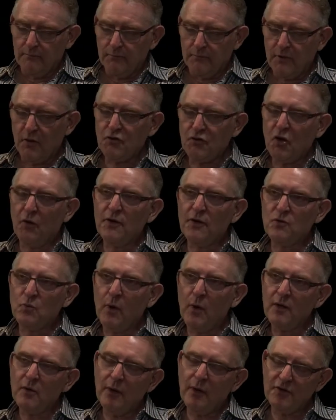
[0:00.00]
So, John, there's
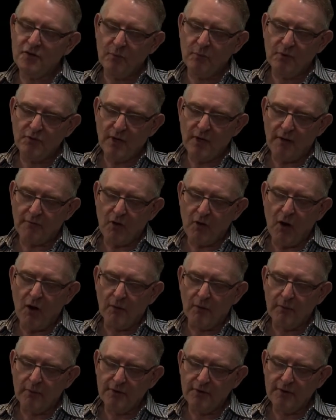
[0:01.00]
one question which I've
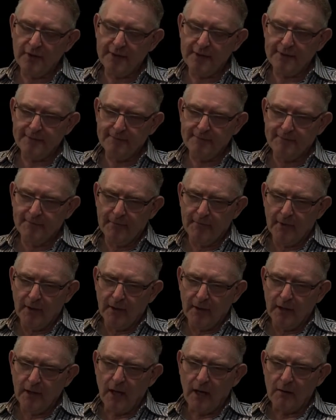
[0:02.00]
got, which is,
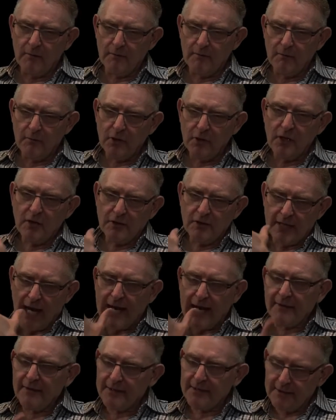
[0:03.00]
you know, you could
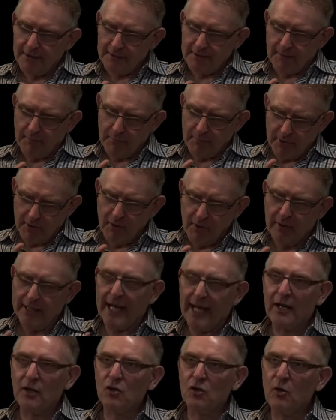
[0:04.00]
take this as a purely
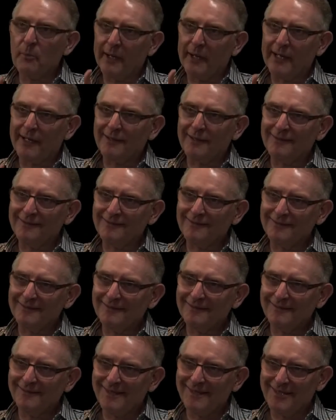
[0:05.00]
economic
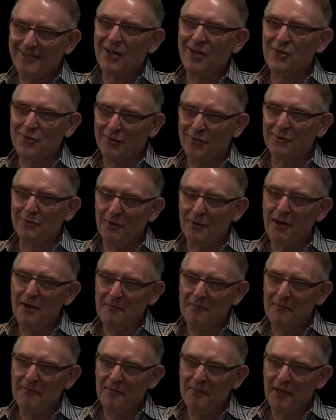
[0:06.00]
discussion, right?
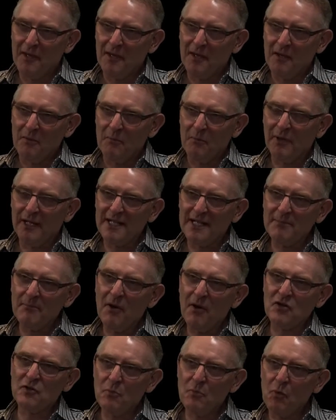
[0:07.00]
But it's
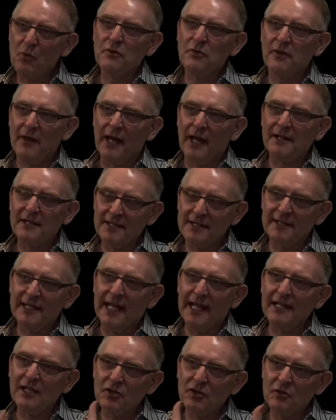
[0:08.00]
much more than that, isn't
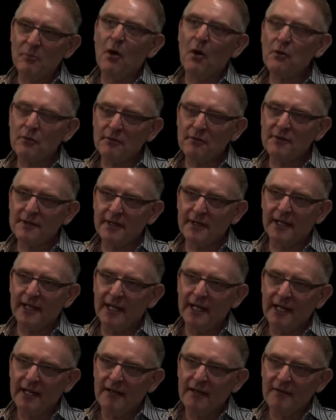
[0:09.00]
it? In a
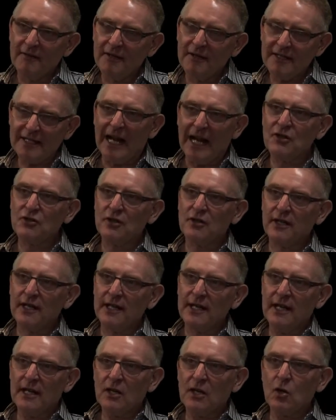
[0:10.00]
democracy, this
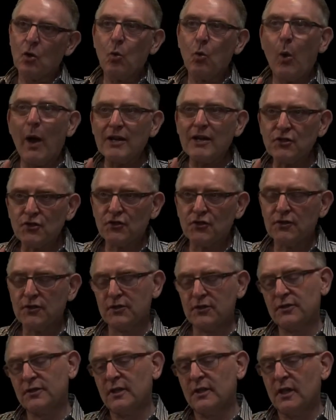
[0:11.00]
actually
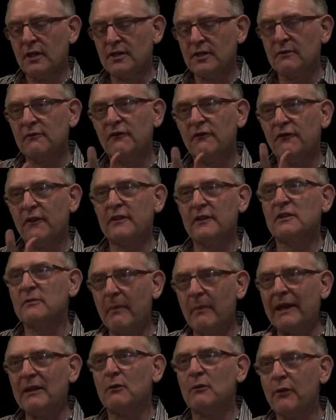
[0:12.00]
questions some
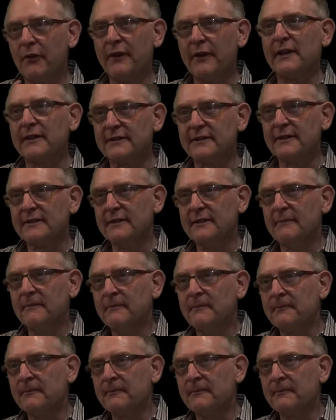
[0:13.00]
fundamental things, doesn't it?